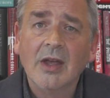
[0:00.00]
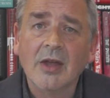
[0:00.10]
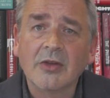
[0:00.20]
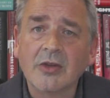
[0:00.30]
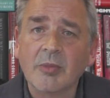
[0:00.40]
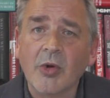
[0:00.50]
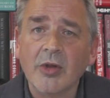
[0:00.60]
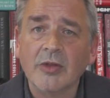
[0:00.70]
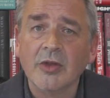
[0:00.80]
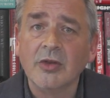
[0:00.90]
to the
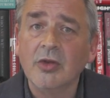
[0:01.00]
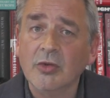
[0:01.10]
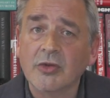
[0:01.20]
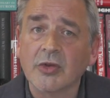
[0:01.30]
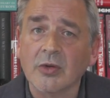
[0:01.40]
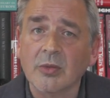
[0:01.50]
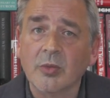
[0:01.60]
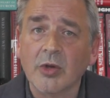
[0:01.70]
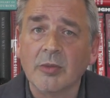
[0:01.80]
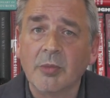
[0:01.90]
point that
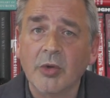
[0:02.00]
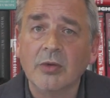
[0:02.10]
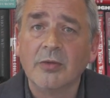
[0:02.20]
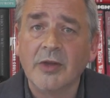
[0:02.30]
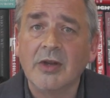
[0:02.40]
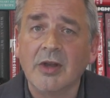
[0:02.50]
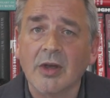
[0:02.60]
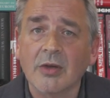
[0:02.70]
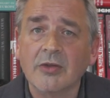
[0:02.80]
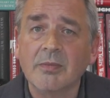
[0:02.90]
YouTube will pull
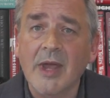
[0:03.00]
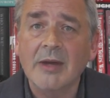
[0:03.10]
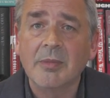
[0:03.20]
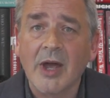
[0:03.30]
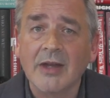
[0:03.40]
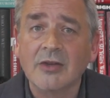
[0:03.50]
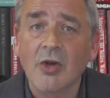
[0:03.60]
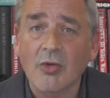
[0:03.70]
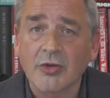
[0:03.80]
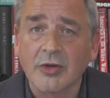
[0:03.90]
videos made by
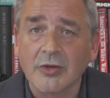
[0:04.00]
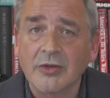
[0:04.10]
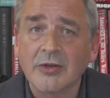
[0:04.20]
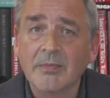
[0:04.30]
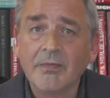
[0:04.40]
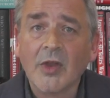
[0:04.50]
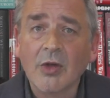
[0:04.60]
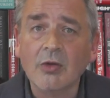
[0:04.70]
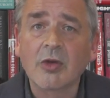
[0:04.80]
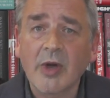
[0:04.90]
doctors
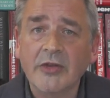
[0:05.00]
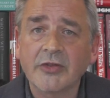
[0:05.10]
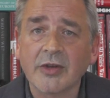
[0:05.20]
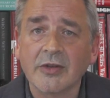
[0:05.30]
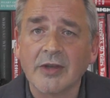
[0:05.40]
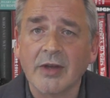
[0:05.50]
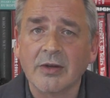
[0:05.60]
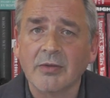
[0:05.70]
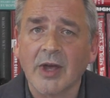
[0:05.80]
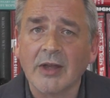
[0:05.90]
who question said
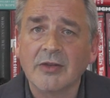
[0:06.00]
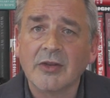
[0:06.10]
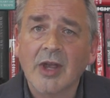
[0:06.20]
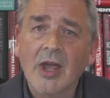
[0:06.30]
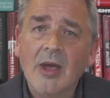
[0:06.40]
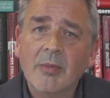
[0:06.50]
advice.